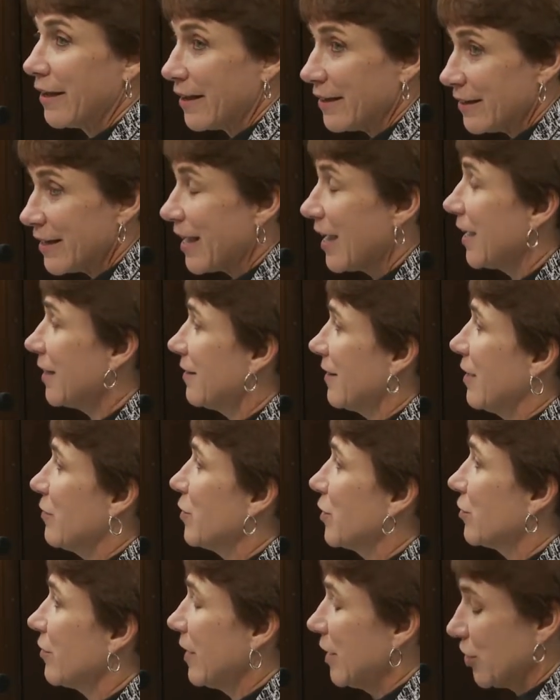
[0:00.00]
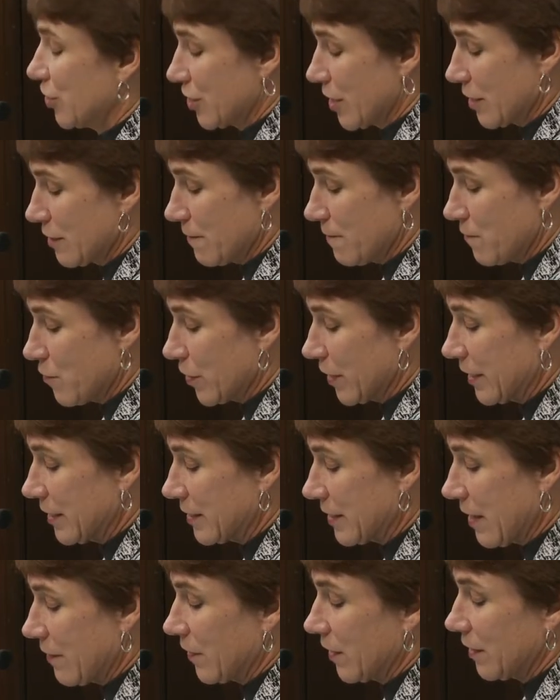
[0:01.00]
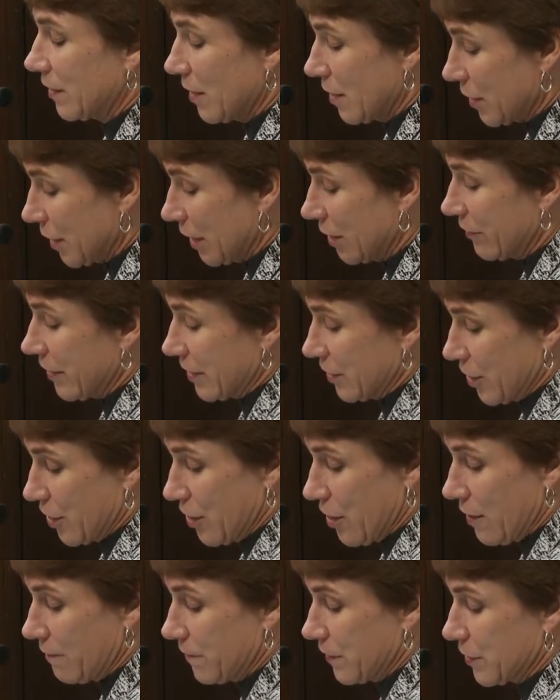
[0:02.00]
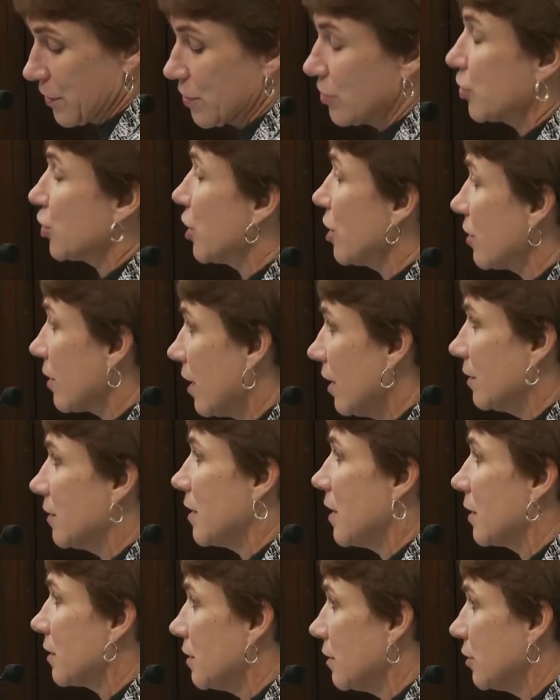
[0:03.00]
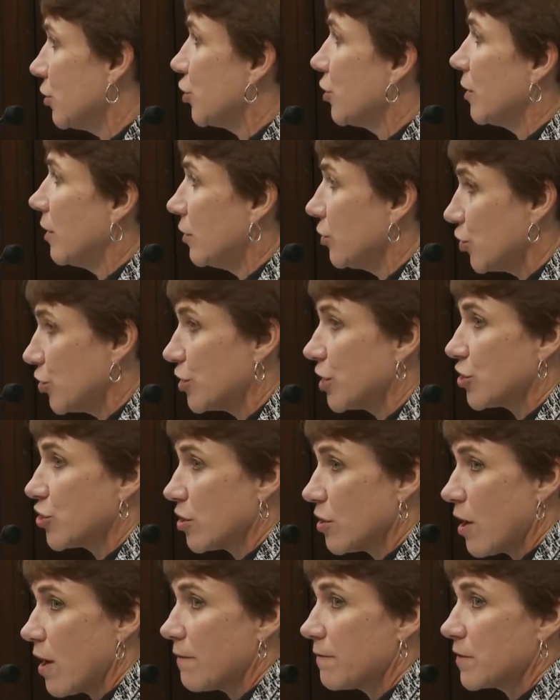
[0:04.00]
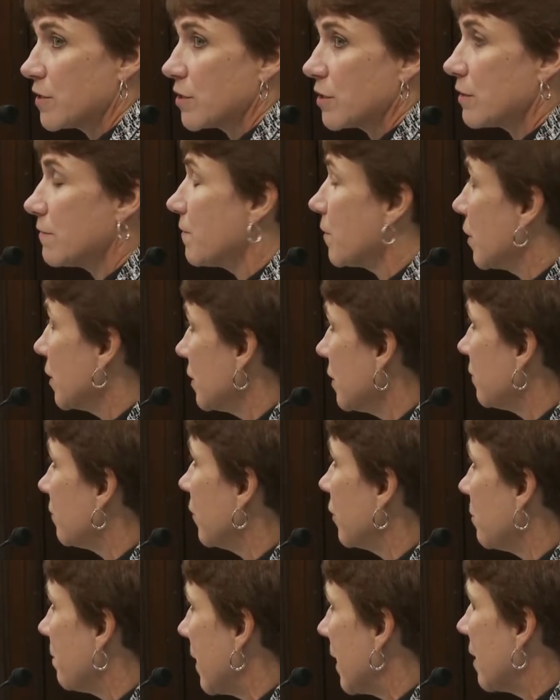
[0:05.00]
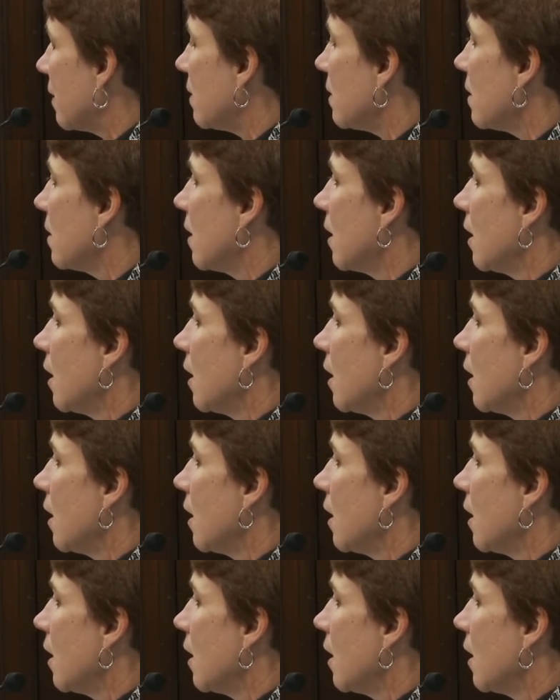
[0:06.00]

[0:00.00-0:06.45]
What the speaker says: not that would reach Title 47, the arresting officer shall contact a judicial officer for a different bail.